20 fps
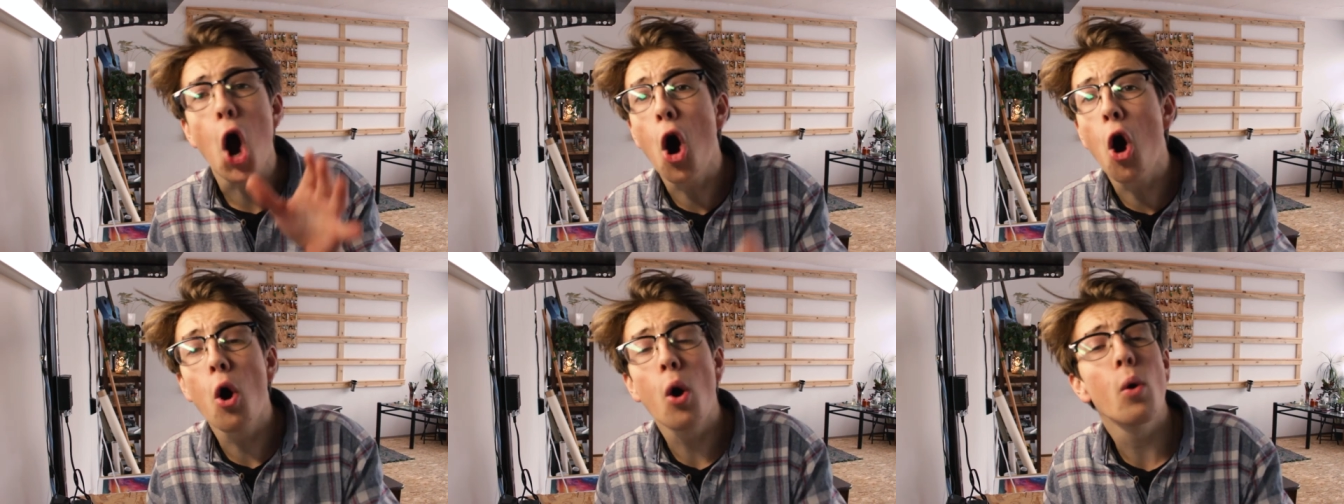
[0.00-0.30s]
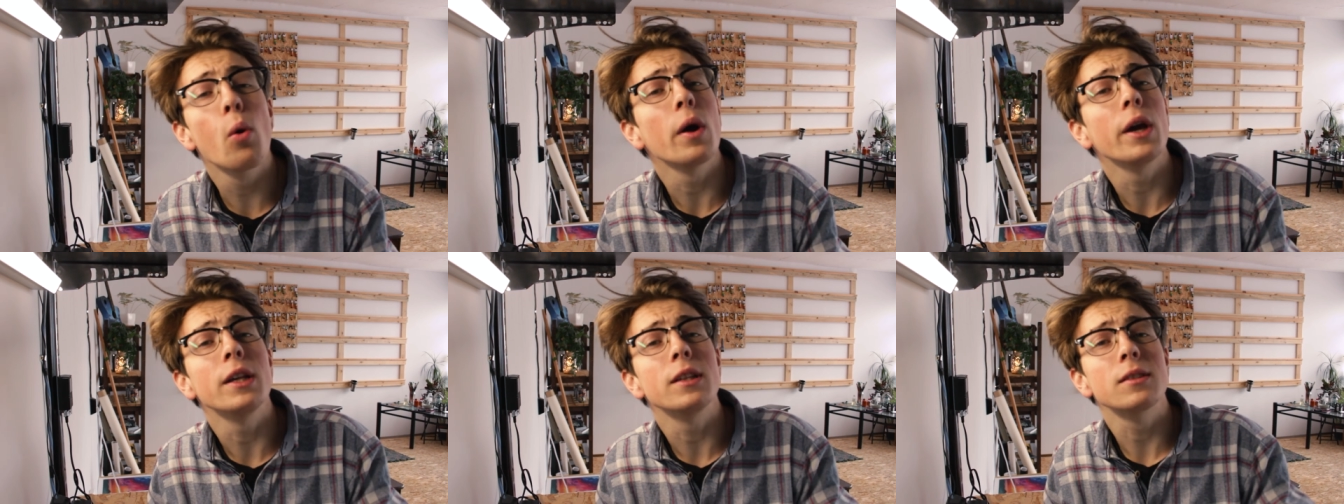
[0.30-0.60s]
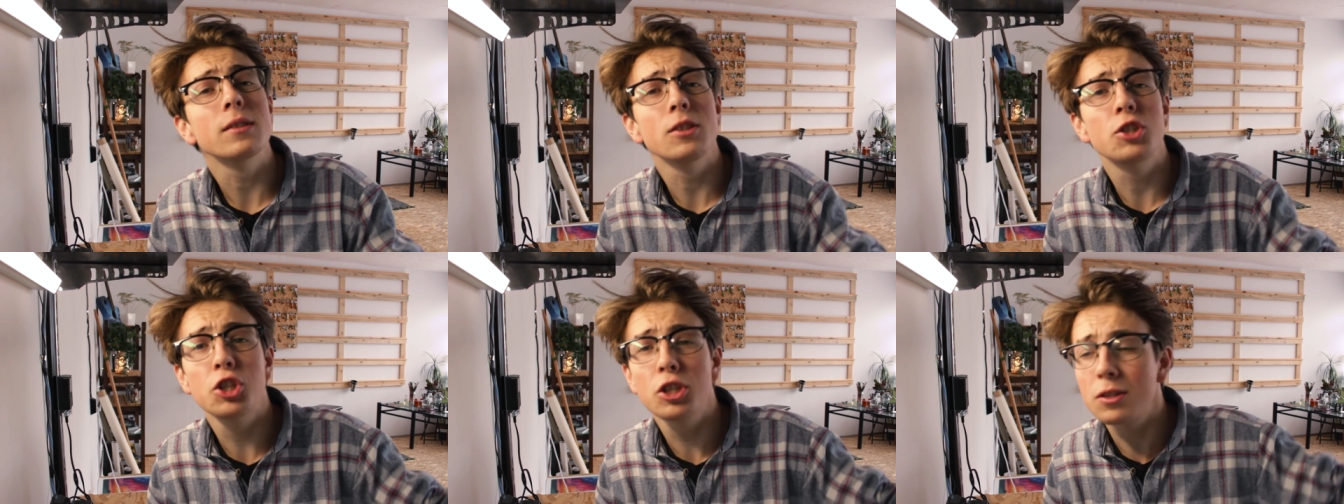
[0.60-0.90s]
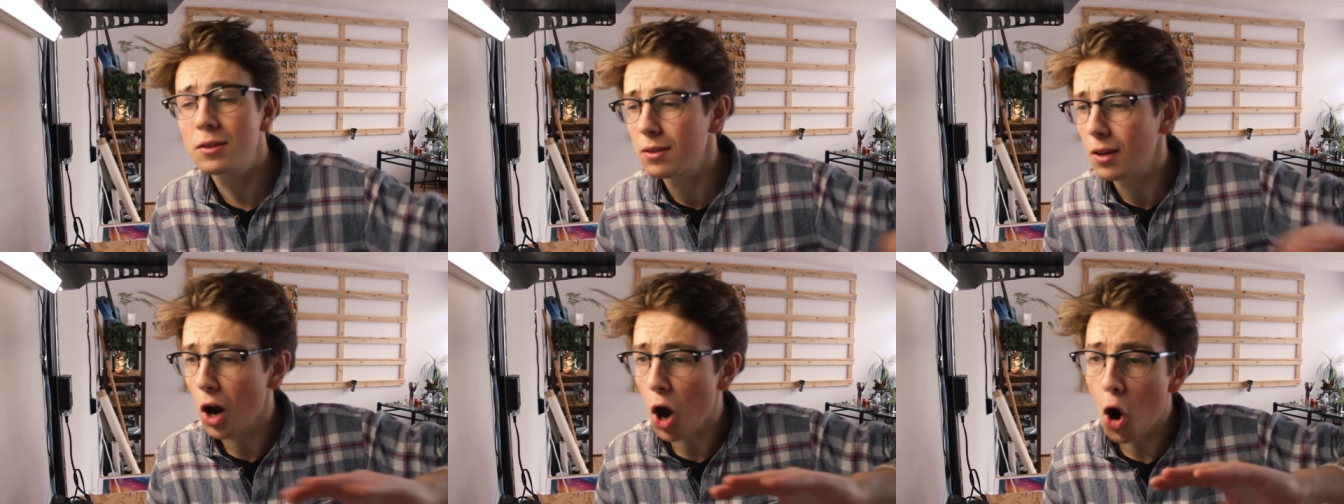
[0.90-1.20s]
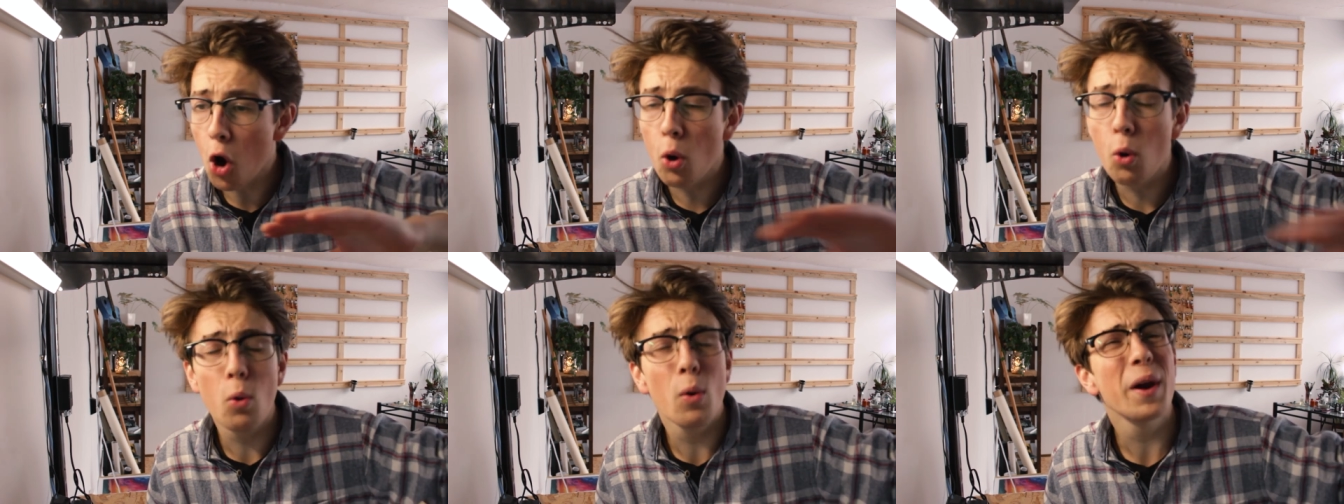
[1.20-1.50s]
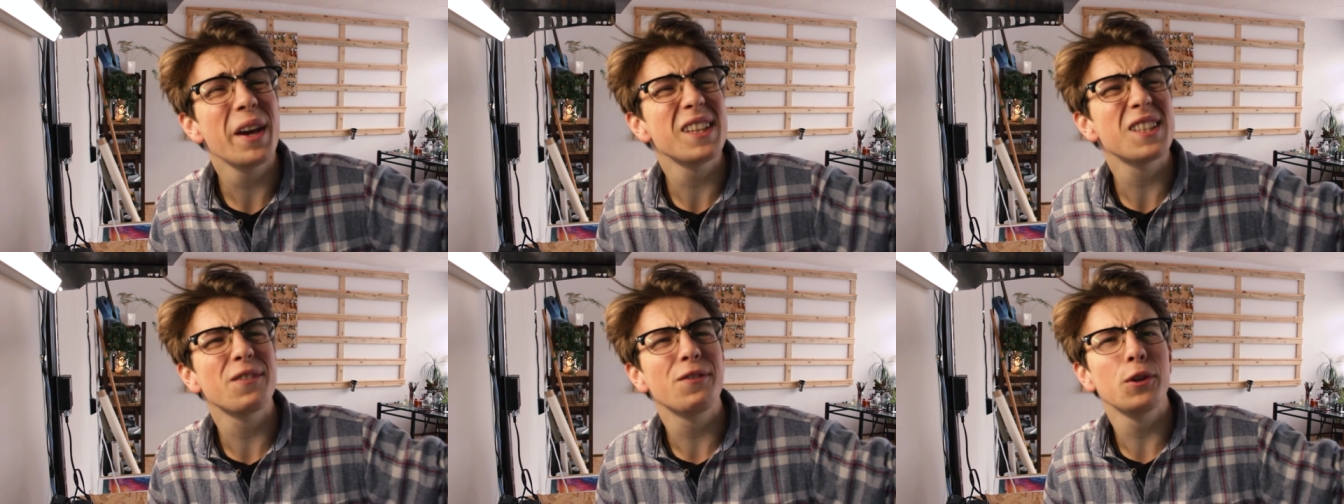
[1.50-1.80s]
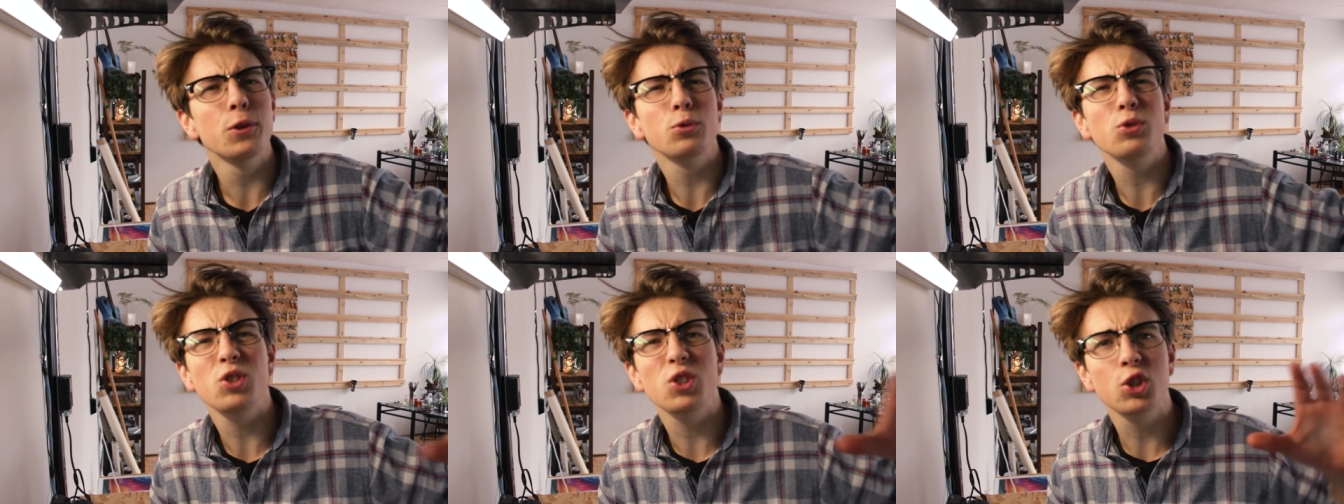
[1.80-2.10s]
always just always
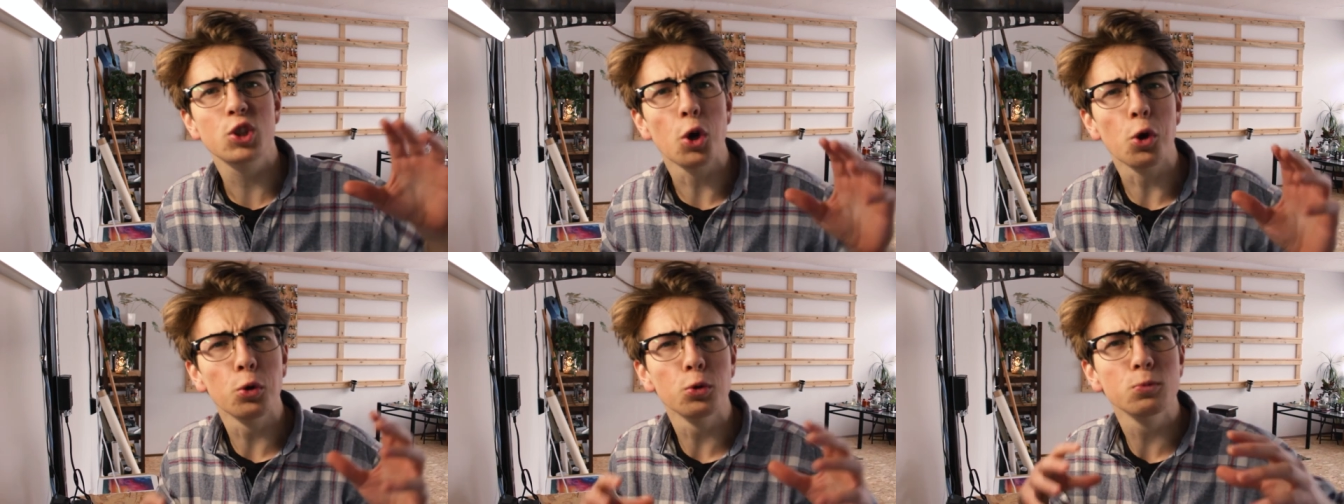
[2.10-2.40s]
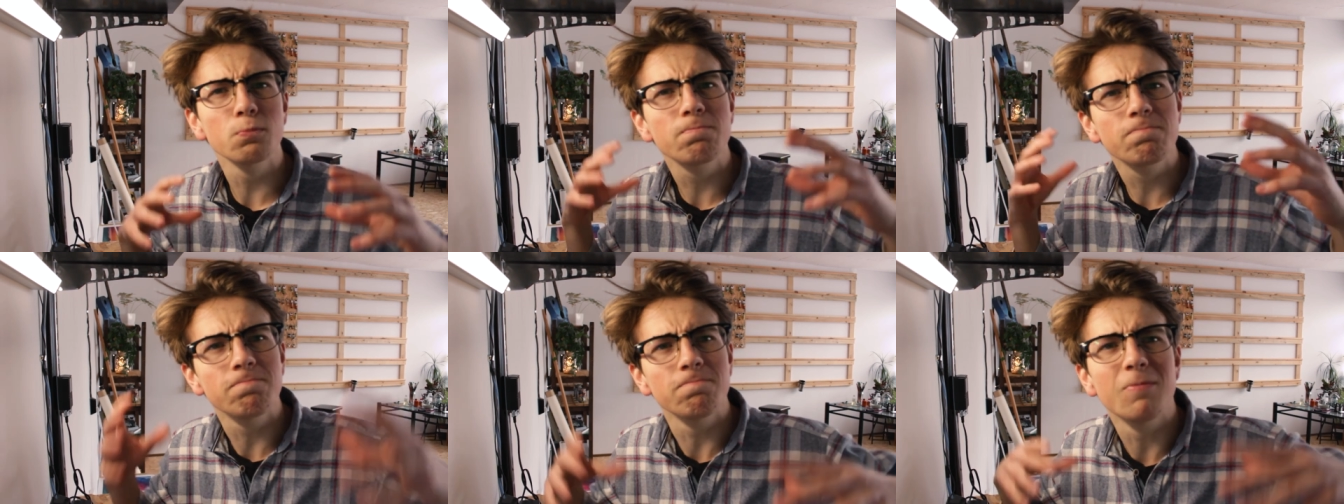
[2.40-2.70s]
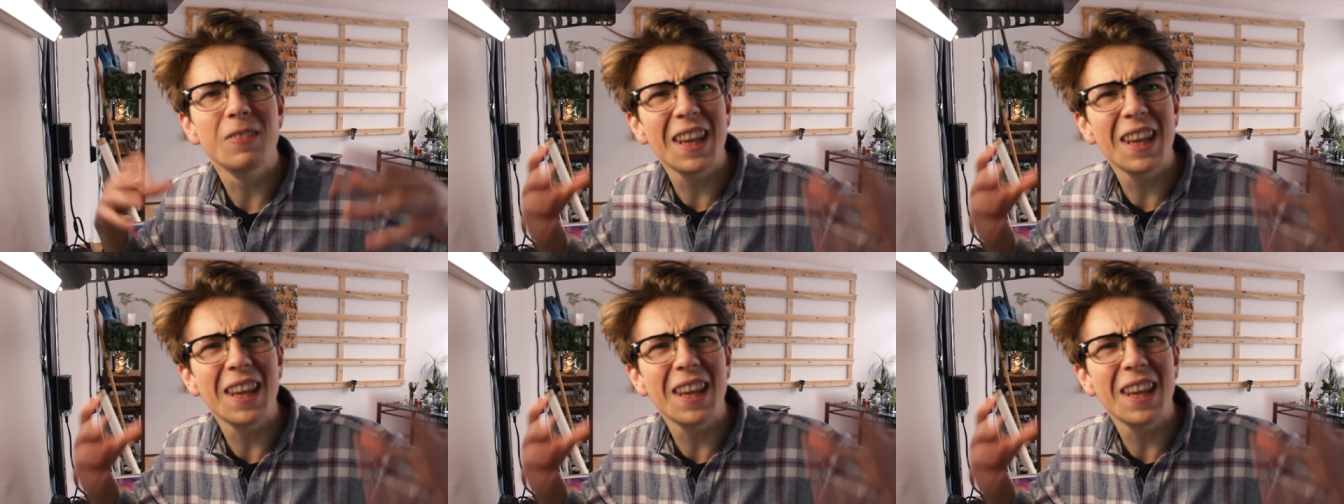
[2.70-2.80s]
feels so